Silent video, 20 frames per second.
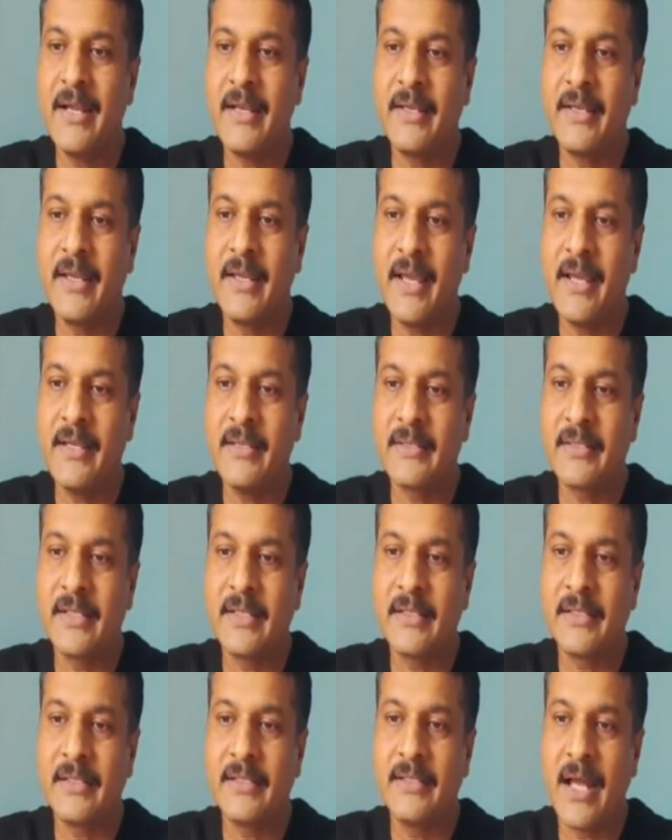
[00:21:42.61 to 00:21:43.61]
k is
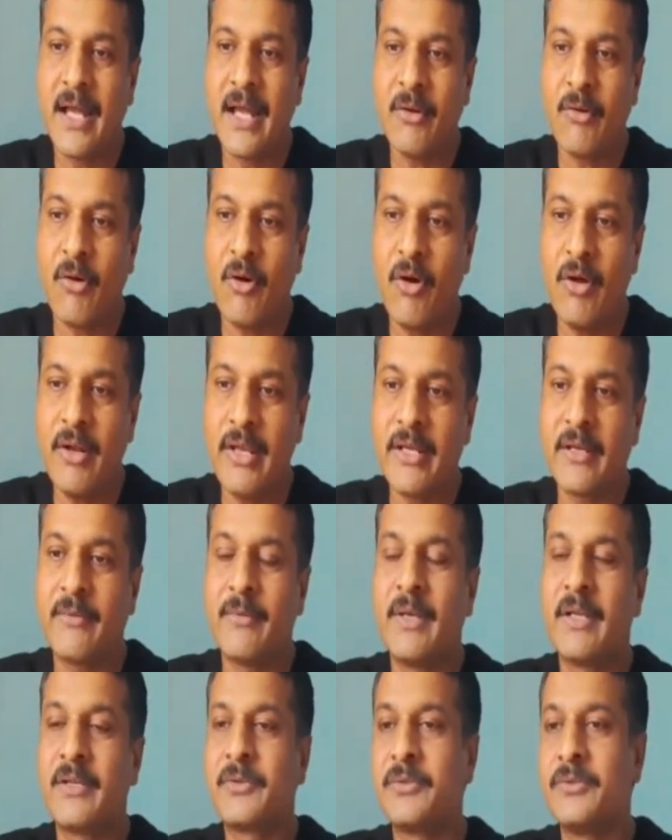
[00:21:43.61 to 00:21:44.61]
greater than or
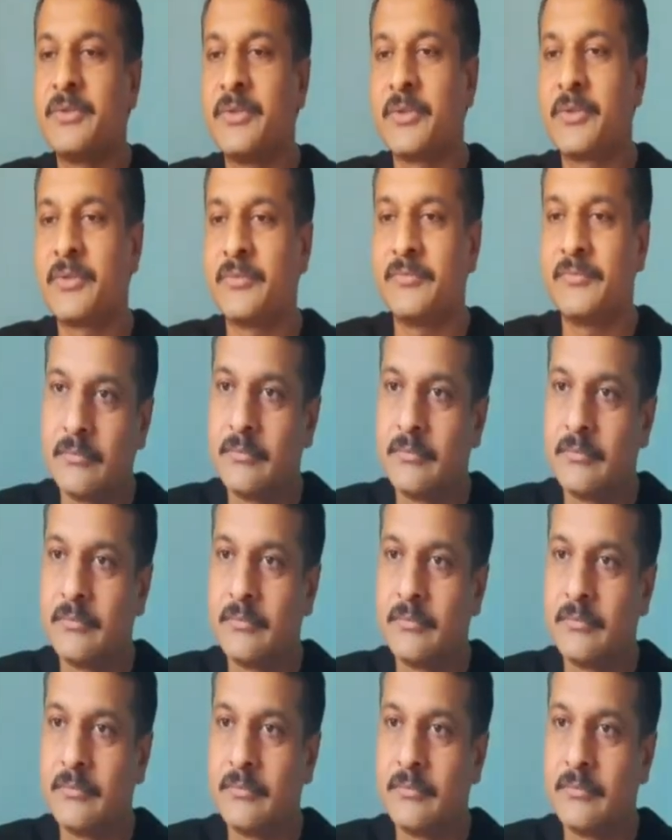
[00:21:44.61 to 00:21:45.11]
equal to 0,